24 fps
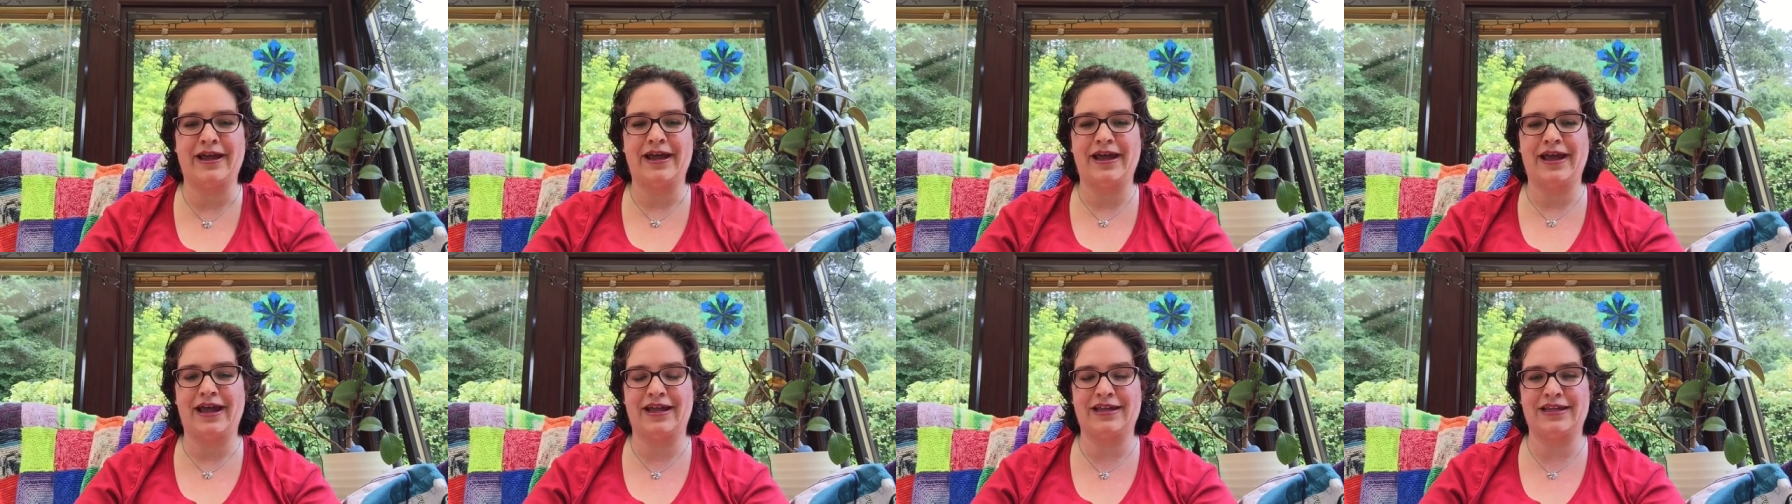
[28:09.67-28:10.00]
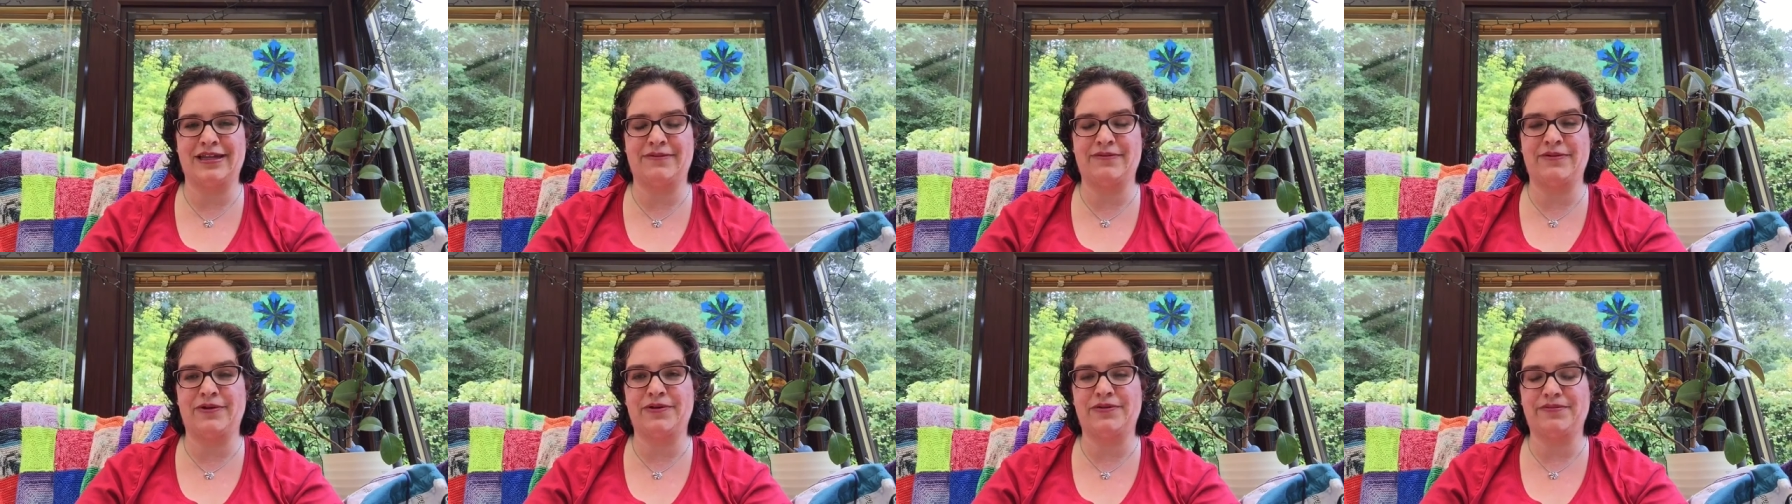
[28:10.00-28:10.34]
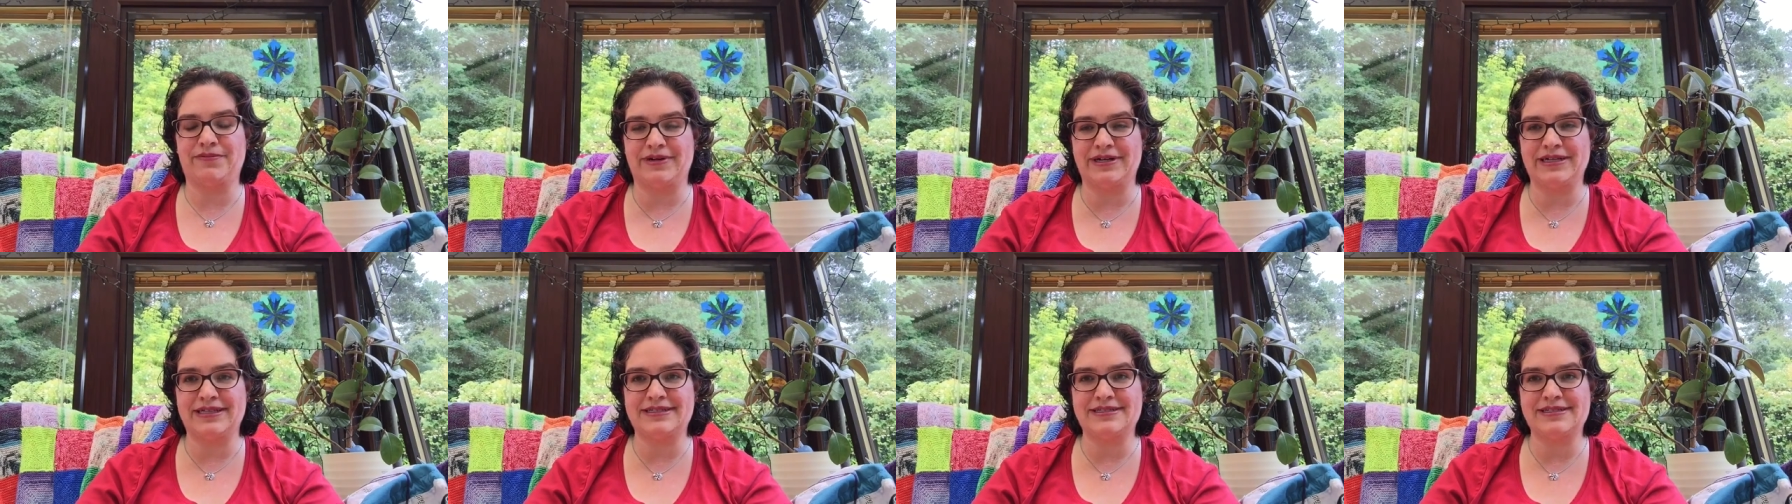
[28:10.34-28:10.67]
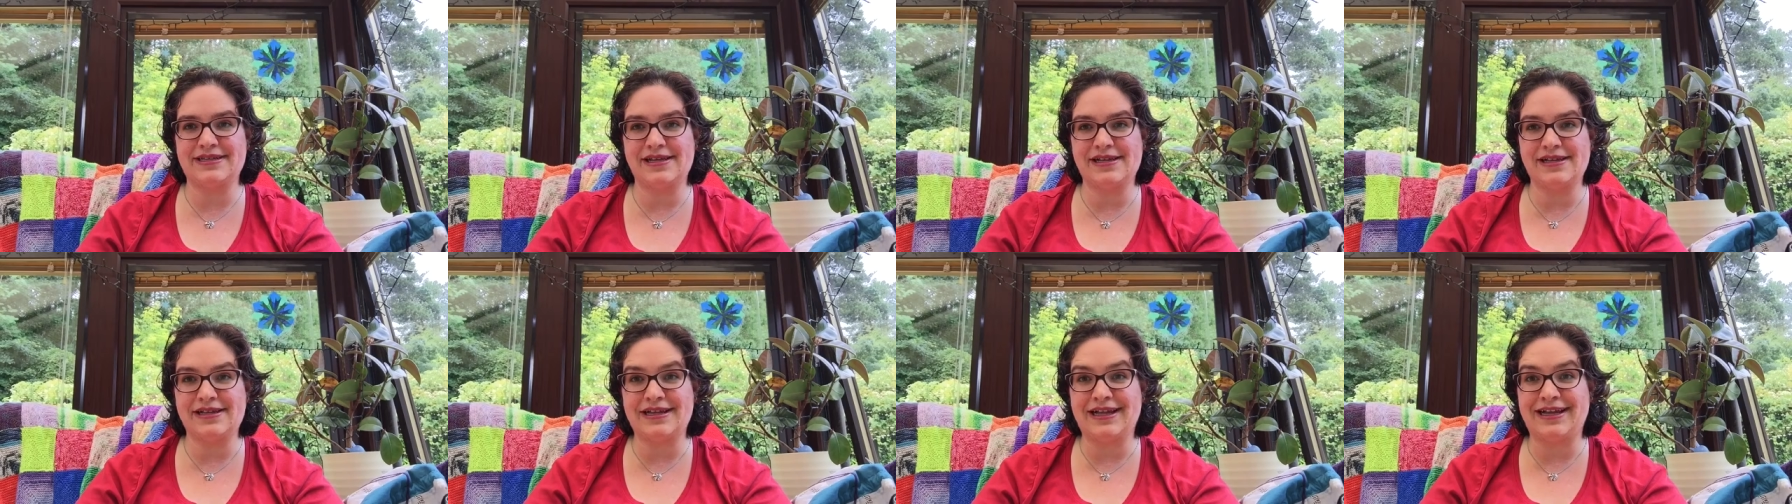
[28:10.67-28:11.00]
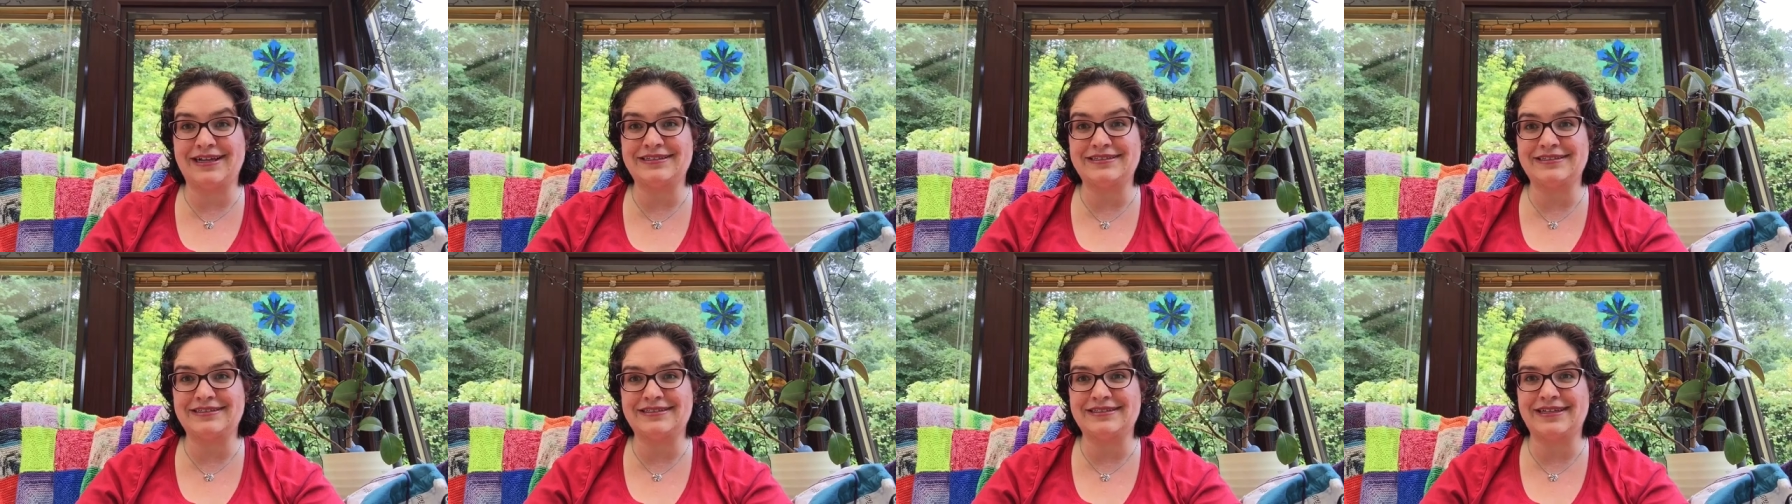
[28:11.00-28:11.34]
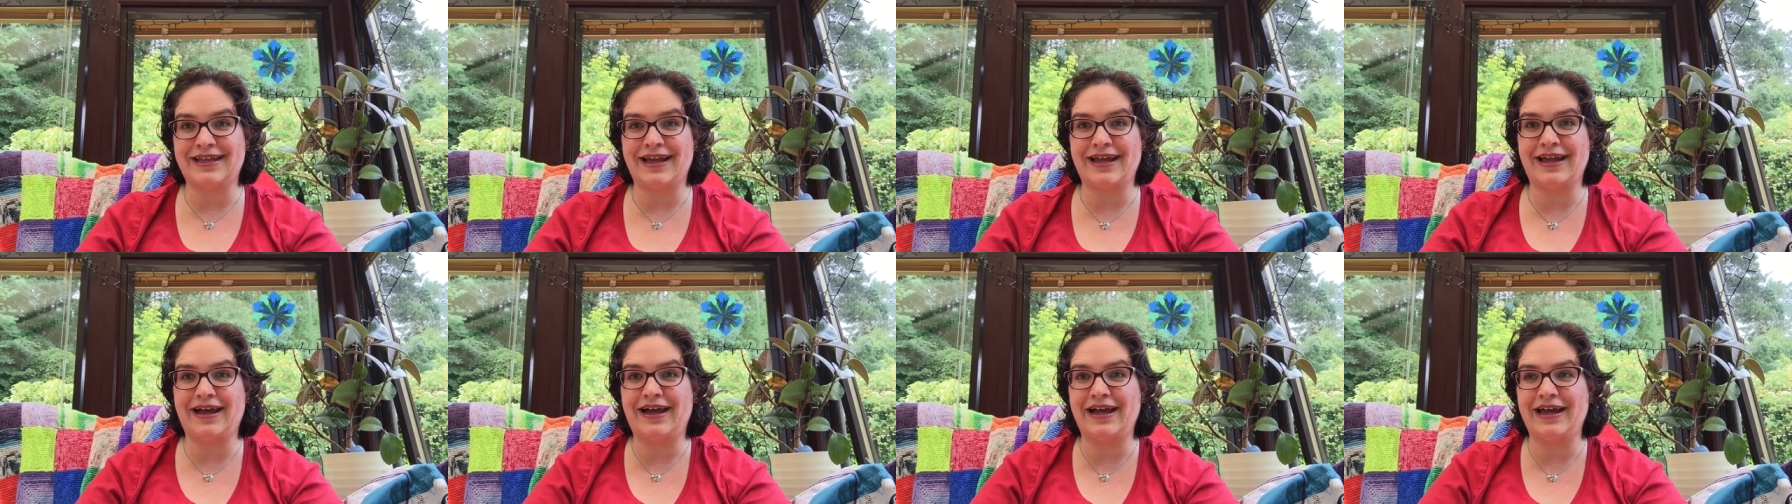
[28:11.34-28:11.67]
and they both wanted sunglasses
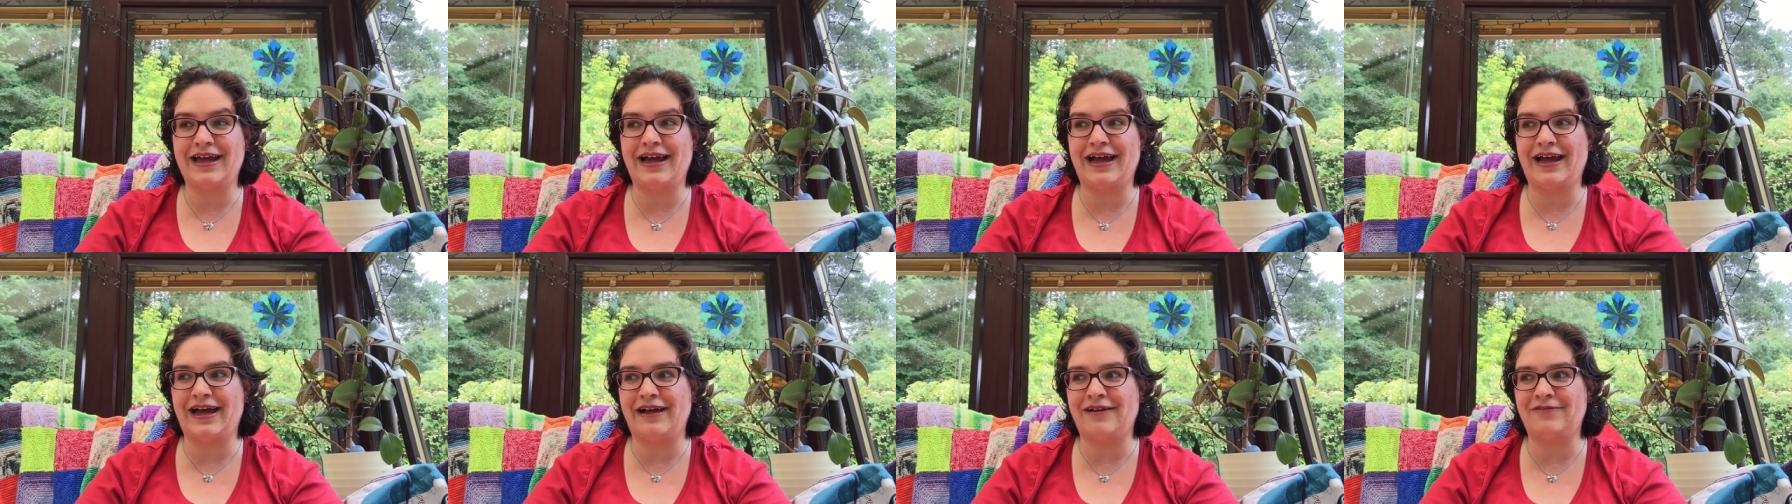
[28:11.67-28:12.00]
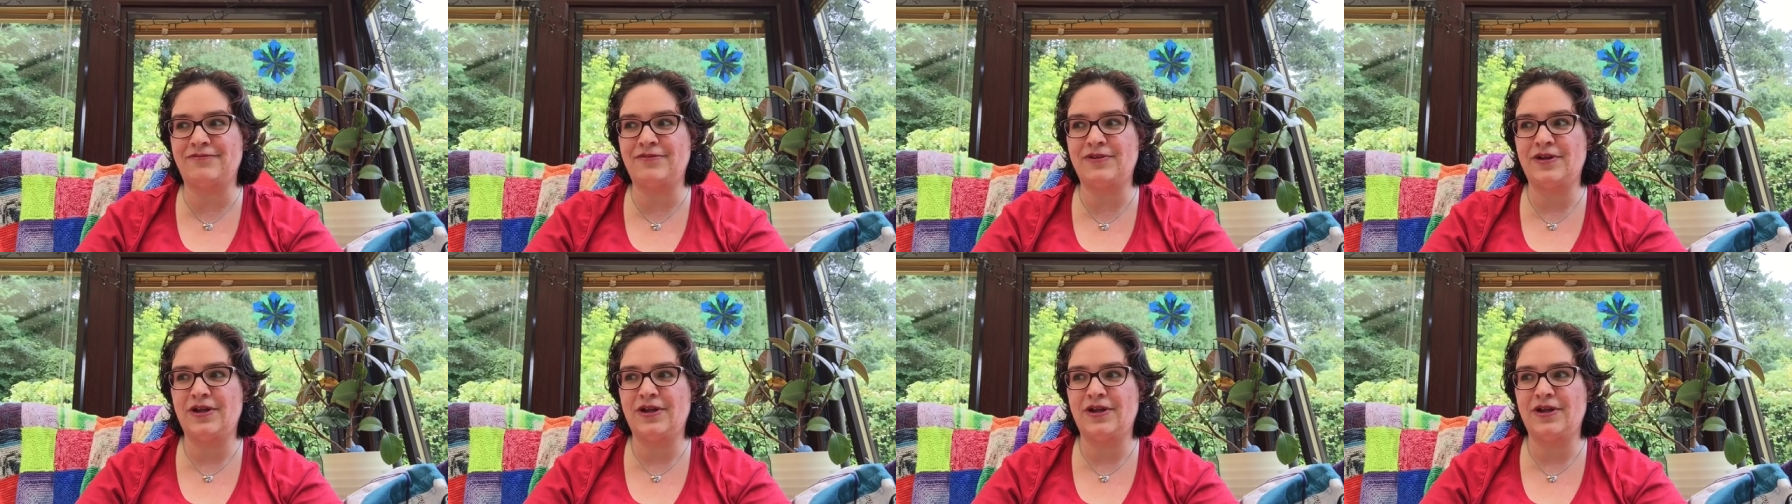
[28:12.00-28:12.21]
like I have,